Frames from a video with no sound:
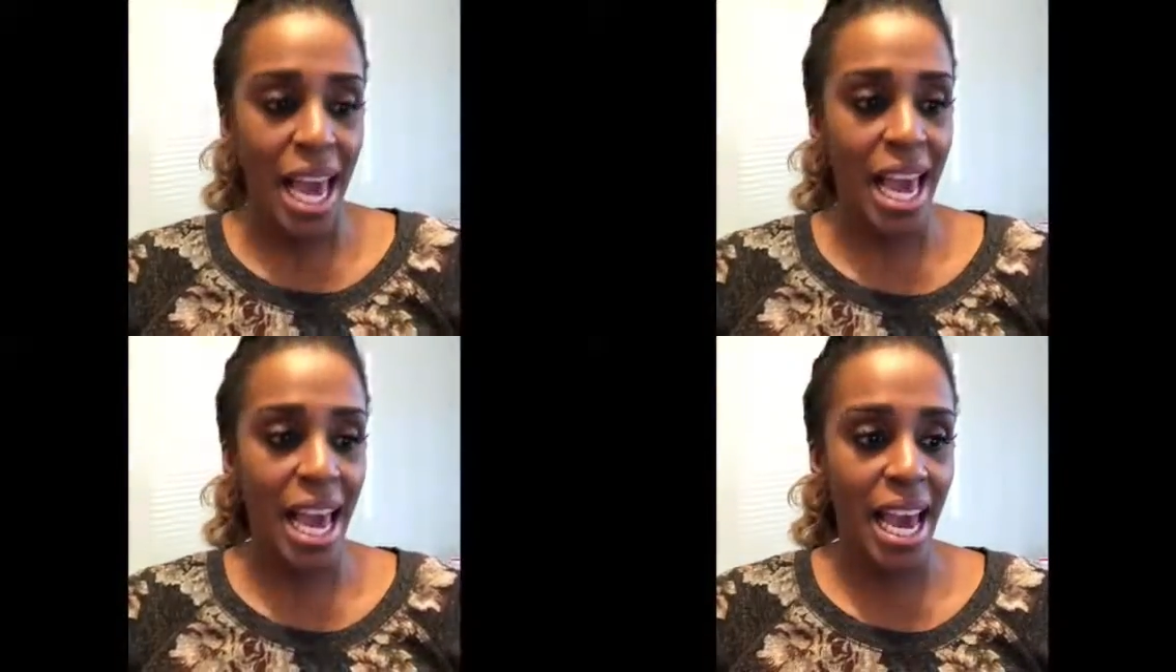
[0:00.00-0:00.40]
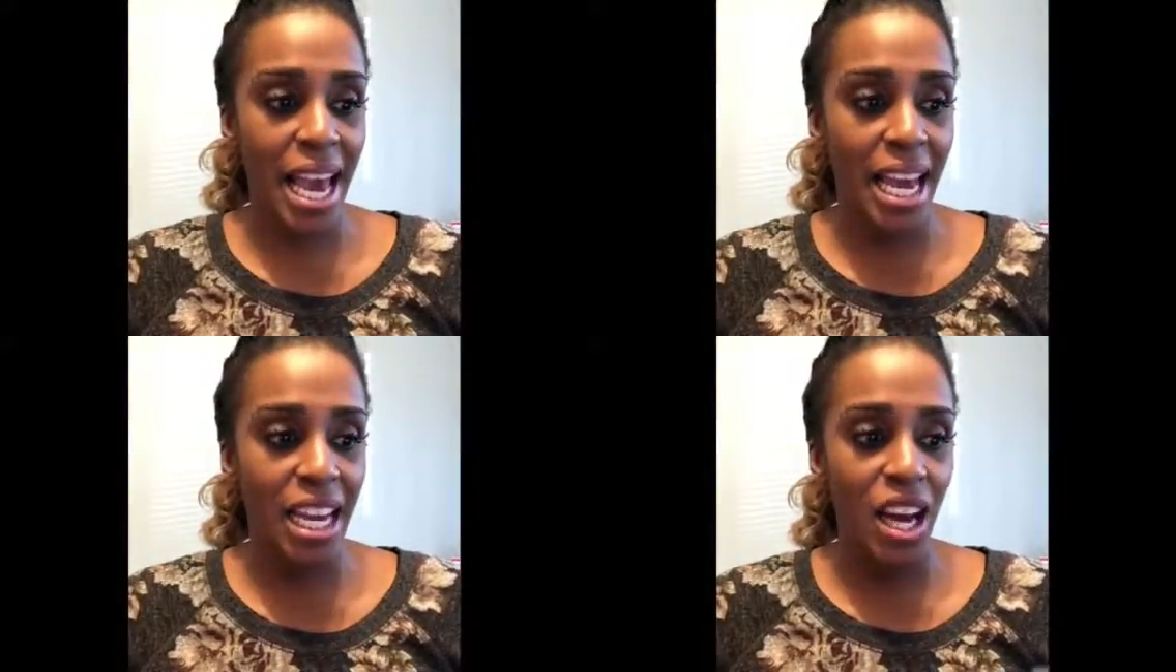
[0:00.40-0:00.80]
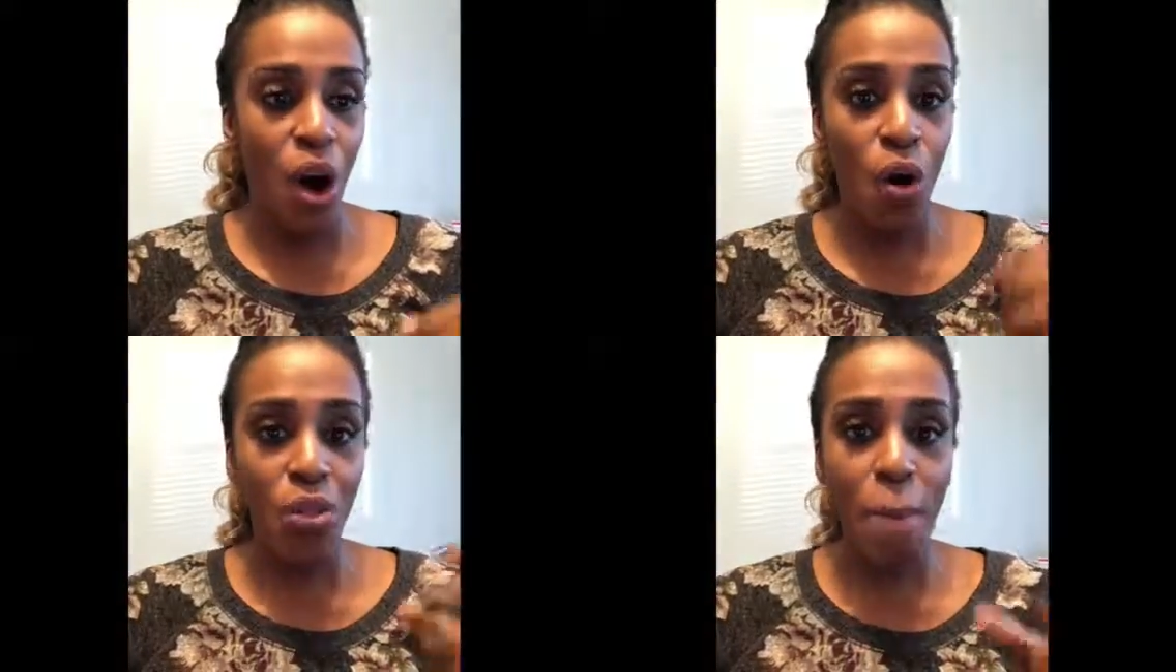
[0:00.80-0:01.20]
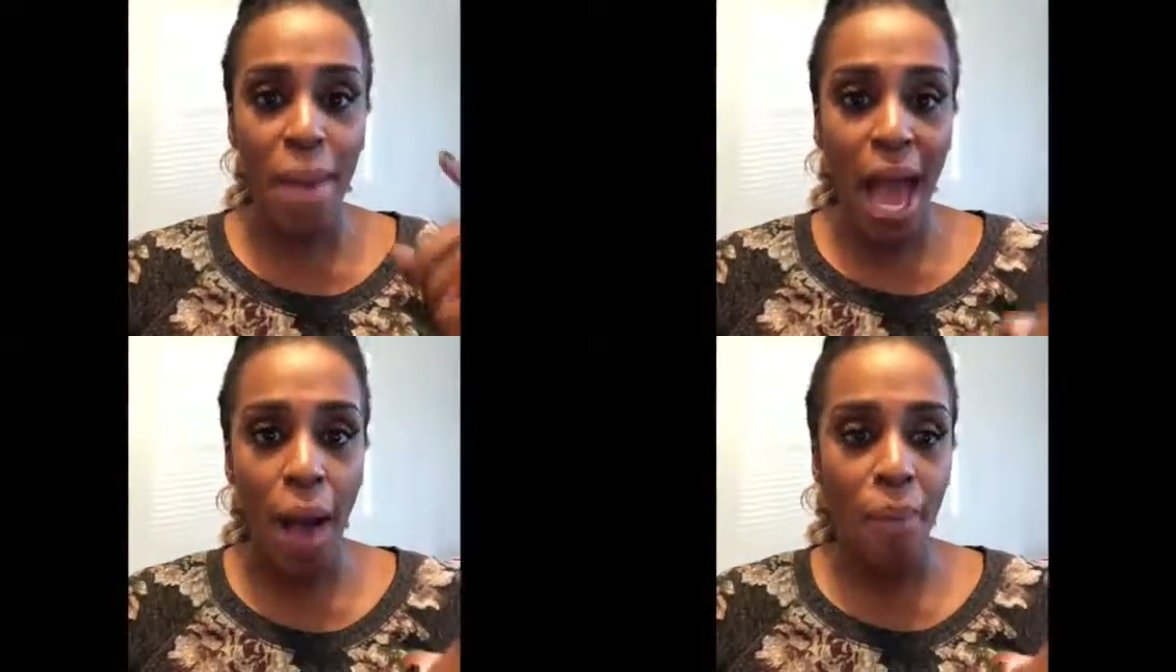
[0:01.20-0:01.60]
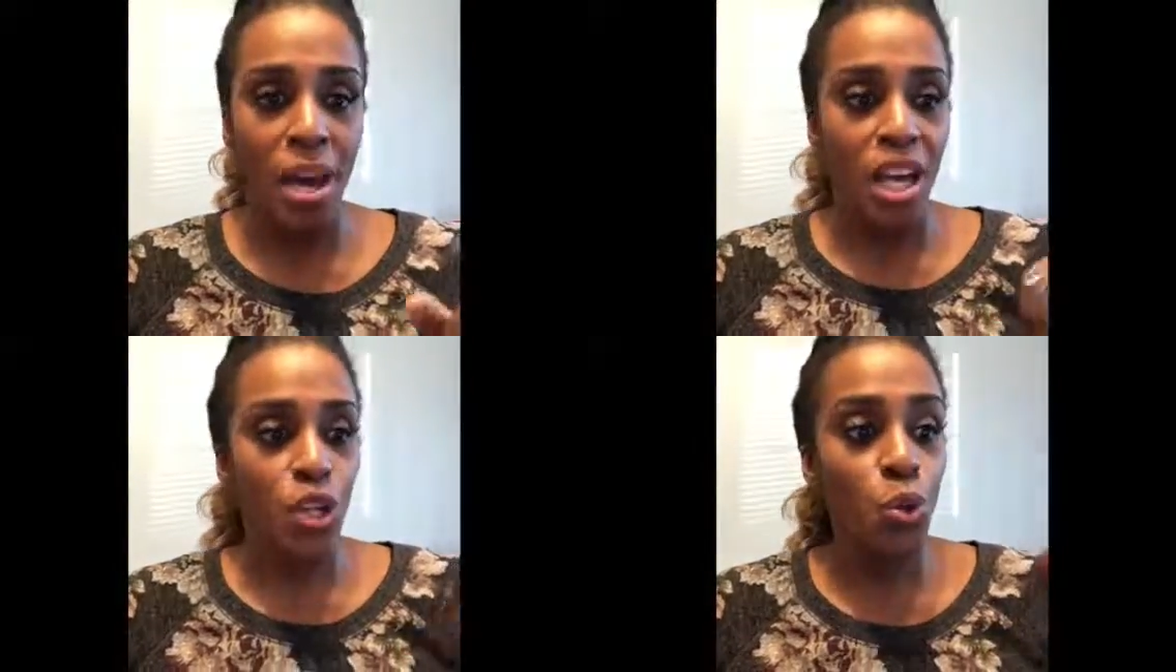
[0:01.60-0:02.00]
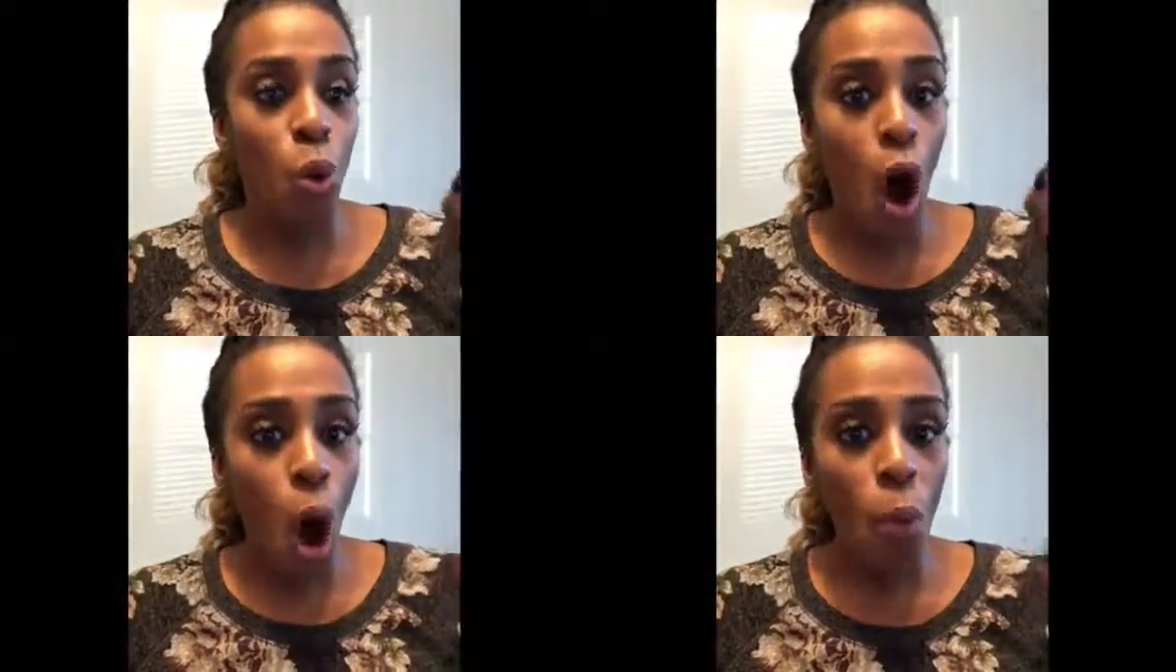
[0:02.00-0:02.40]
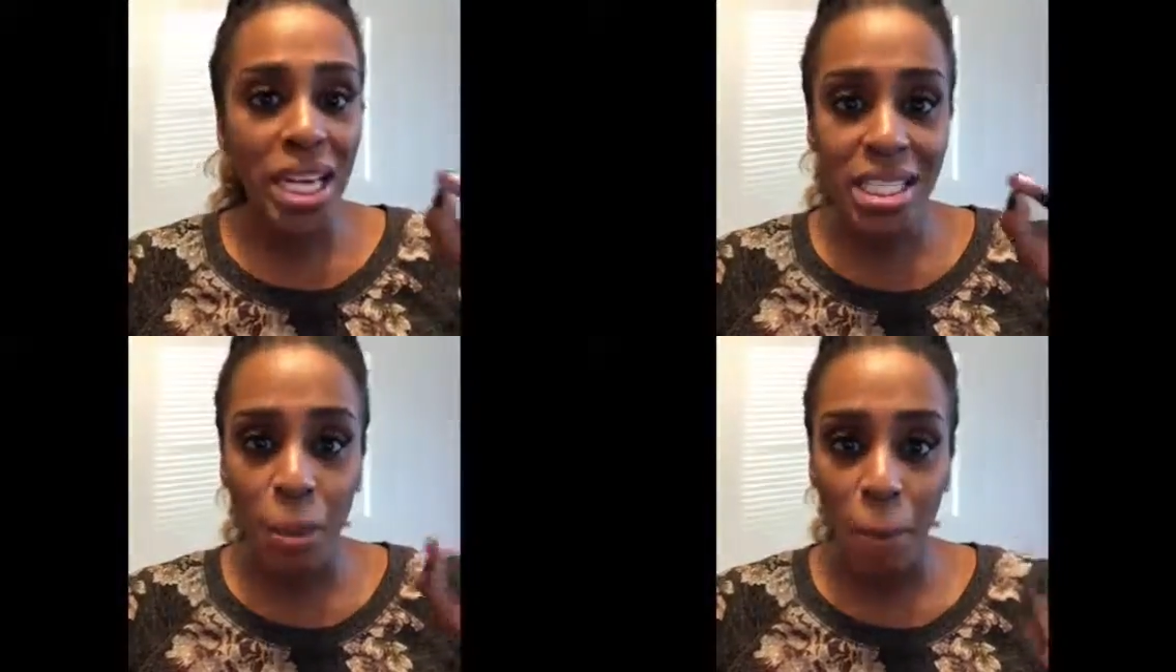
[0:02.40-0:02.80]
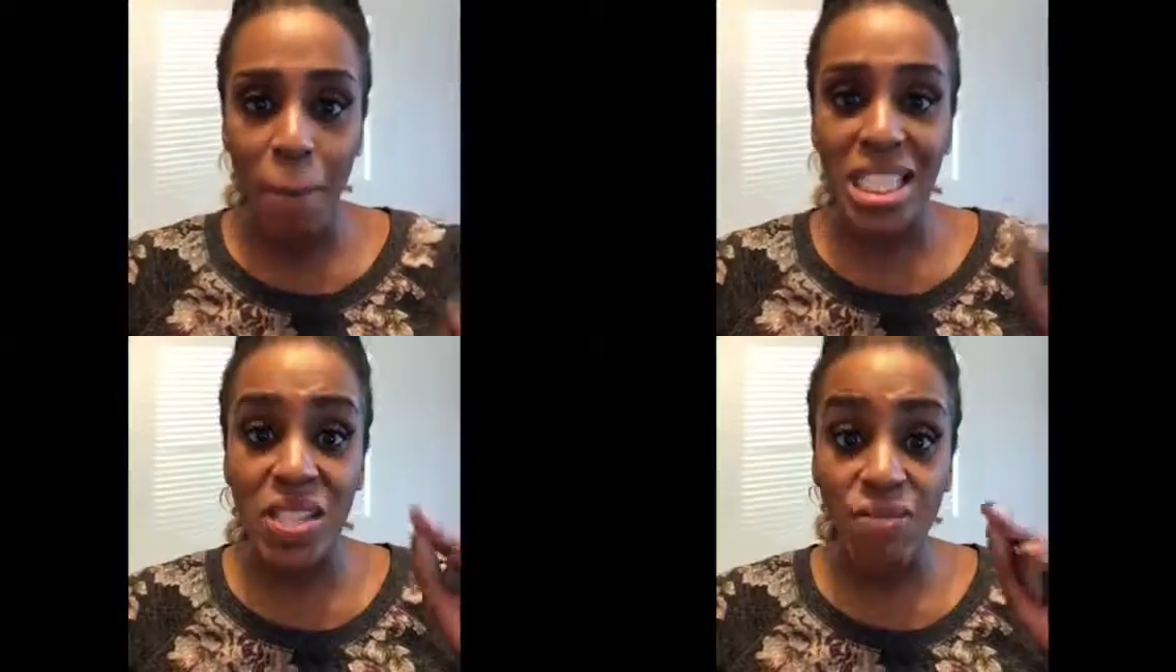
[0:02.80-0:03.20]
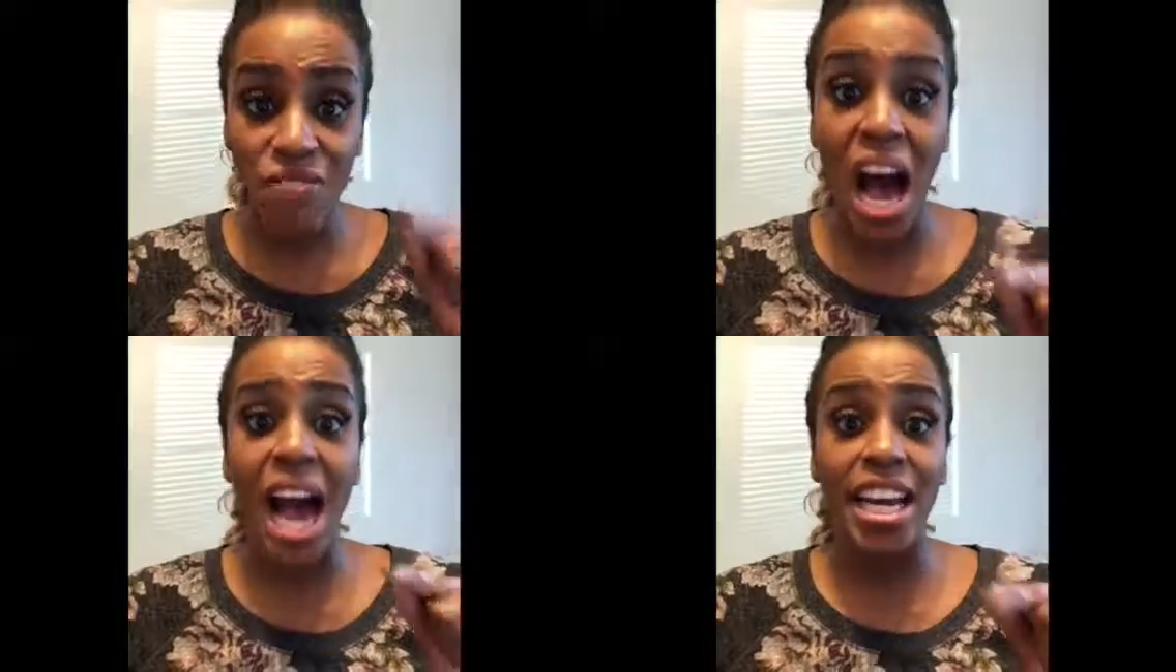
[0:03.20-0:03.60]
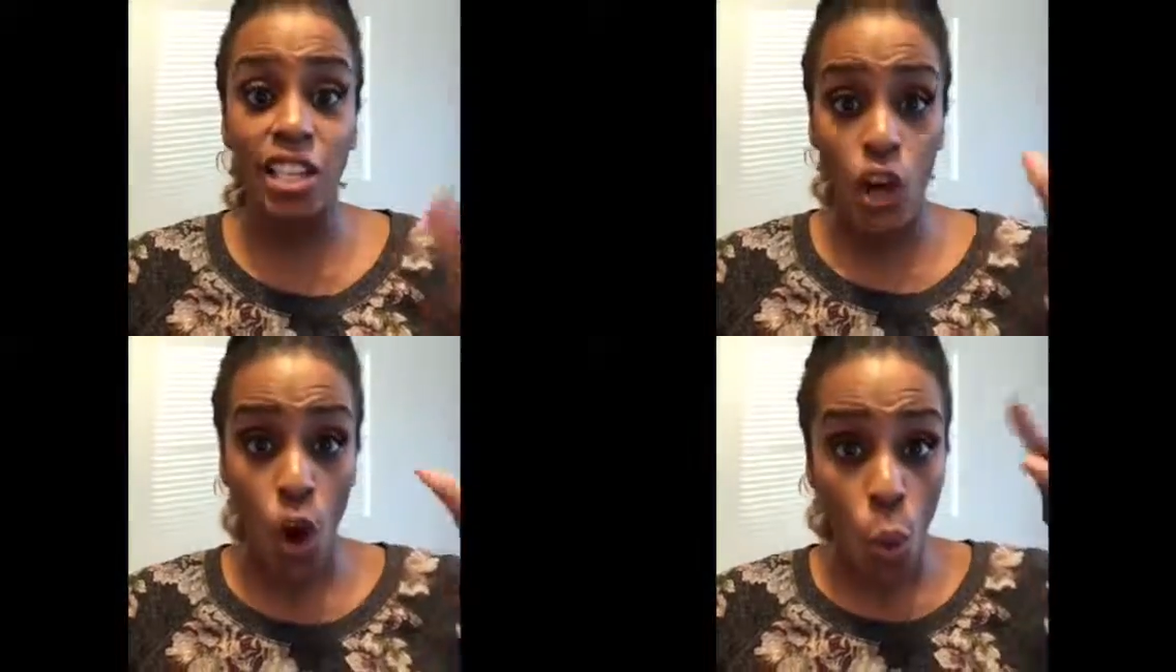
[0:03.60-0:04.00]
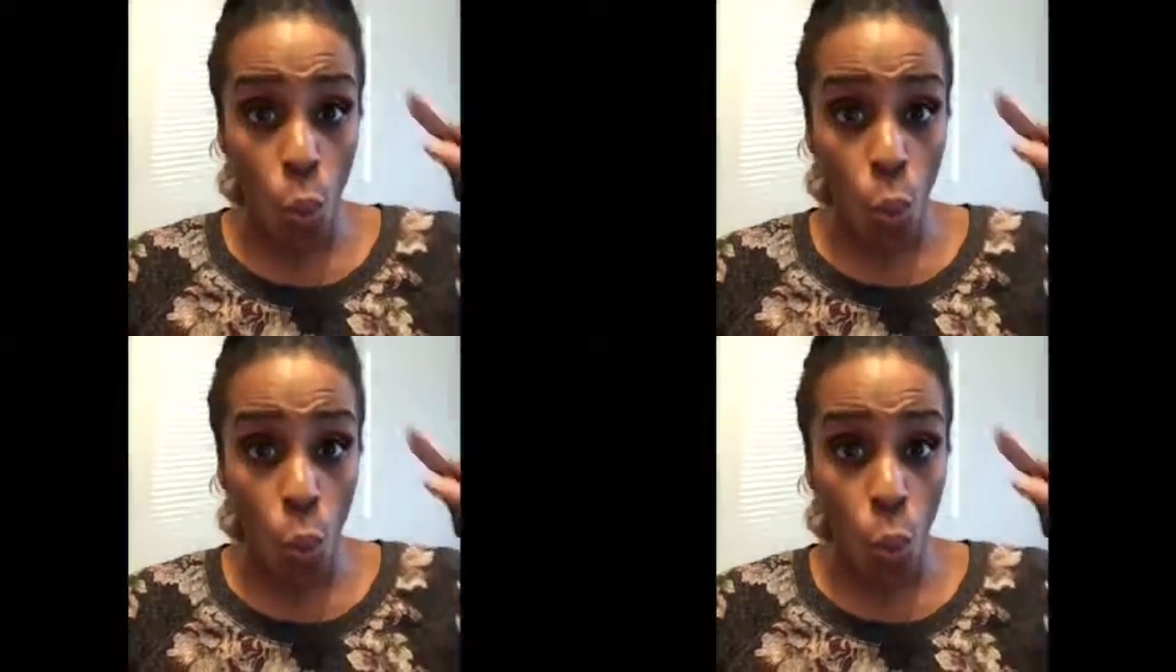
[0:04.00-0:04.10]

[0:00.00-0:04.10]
and on the map you always must find